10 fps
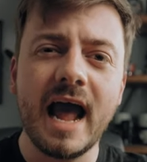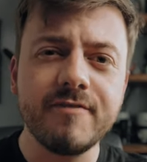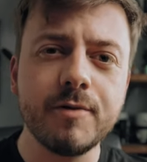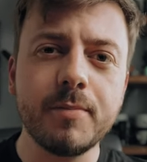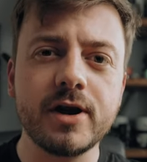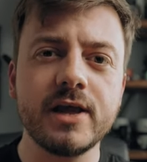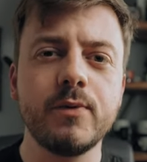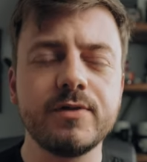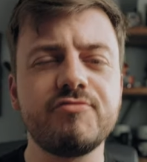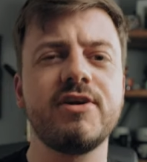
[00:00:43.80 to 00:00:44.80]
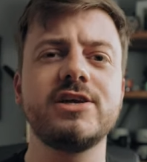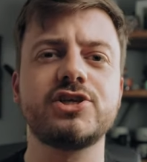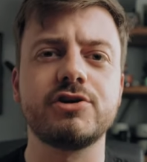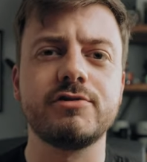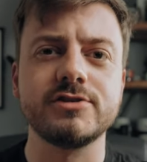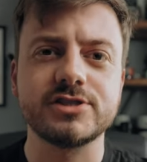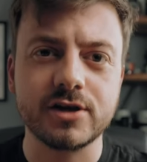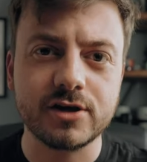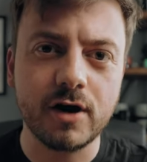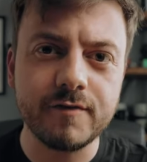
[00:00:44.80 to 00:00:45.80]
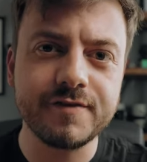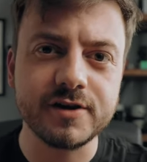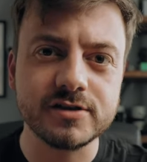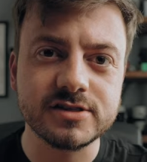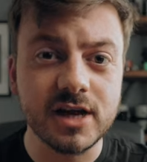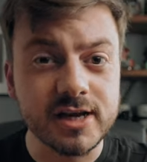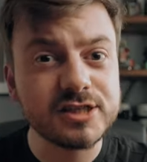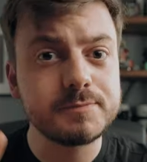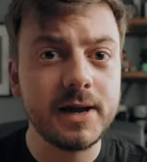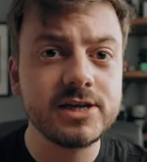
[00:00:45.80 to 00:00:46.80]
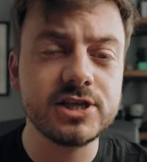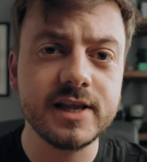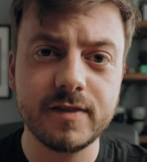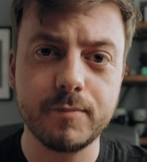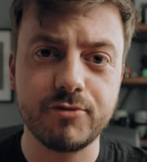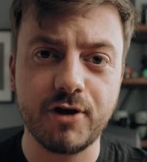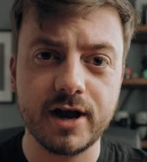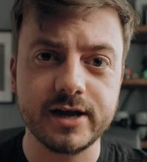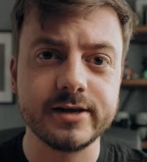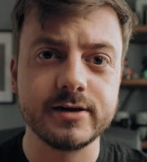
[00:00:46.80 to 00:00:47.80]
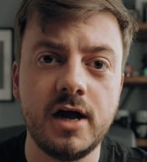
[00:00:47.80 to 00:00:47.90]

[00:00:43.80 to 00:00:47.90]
everybody with reassurance and confidence, especially the bride.